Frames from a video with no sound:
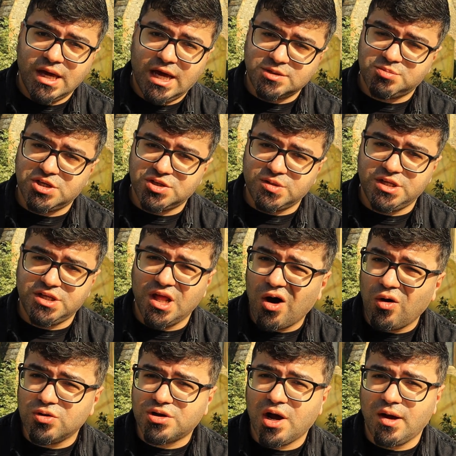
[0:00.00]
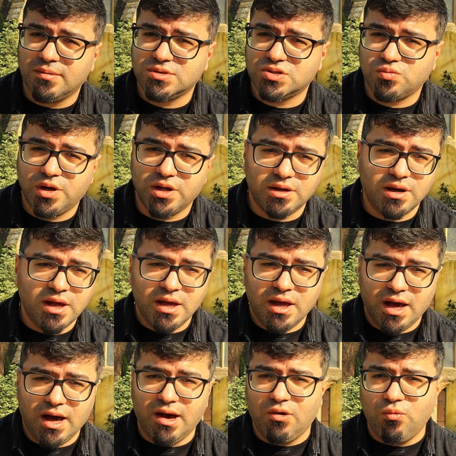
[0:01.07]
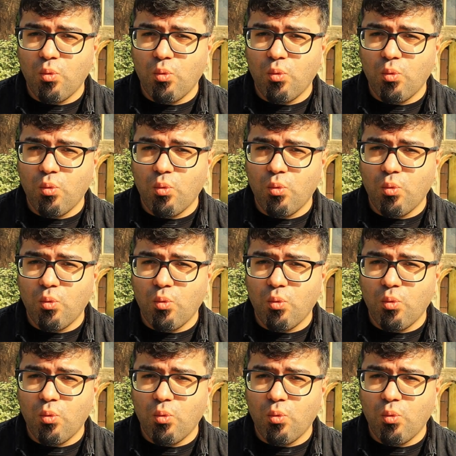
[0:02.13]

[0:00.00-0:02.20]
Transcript: especially in our times when uh,